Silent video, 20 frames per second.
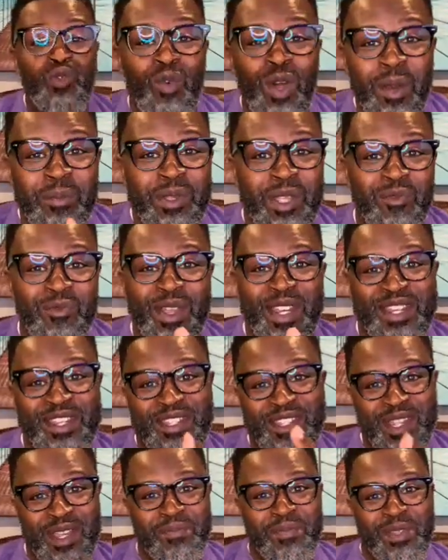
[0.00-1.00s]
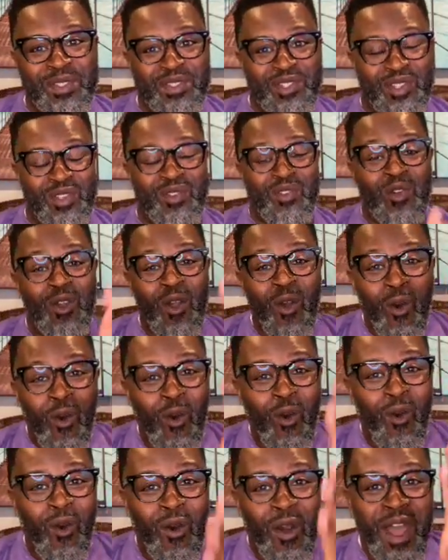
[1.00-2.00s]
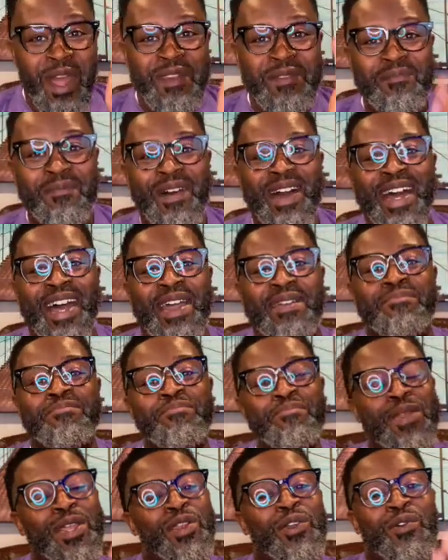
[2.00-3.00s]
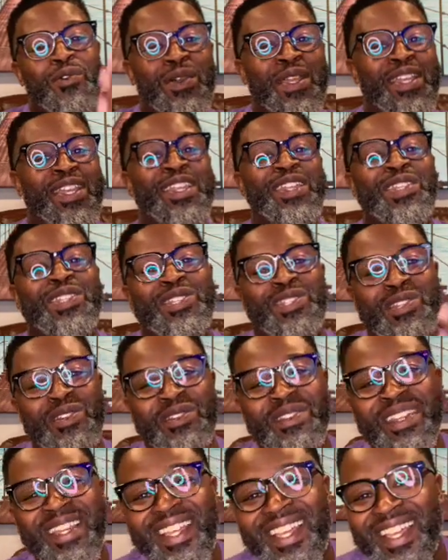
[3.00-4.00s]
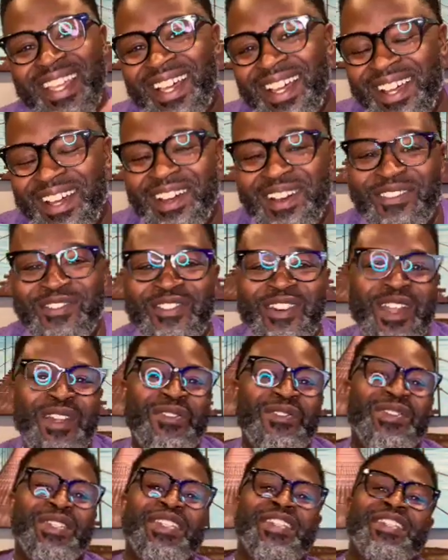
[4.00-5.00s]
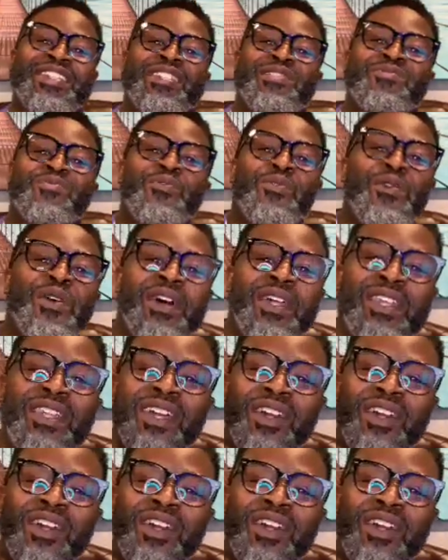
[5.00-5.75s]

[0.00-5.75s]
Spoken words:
one I'm getting ready to jump into on my Middle Eastern fragrances is one